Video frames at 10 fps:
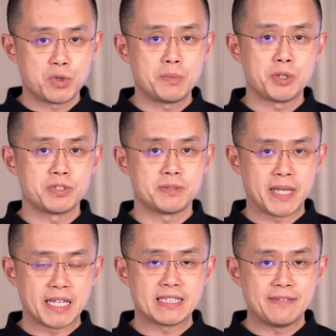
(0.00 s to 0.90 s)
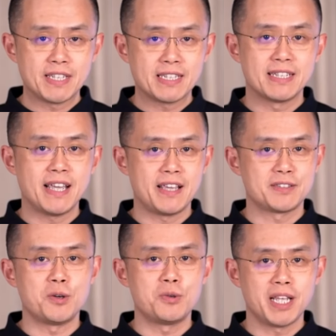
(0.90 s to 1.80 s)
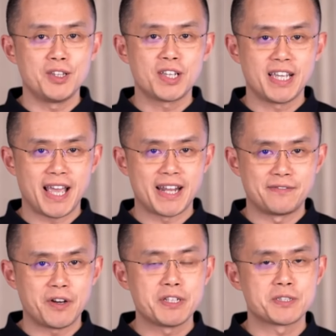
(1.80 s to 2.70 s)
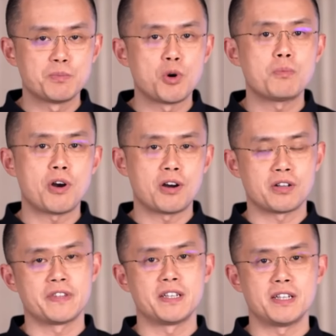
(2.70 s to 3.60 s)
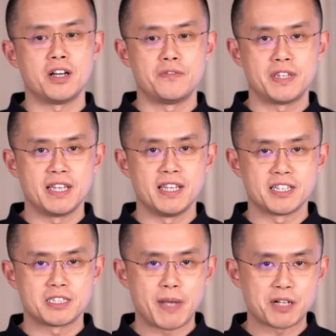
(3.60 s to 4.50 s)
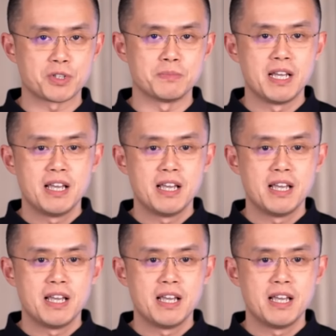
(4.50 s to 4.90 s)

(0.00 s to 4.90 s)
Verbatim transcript: in crypto space, even today, is only looking at a very small part of the of the uh, spectrum.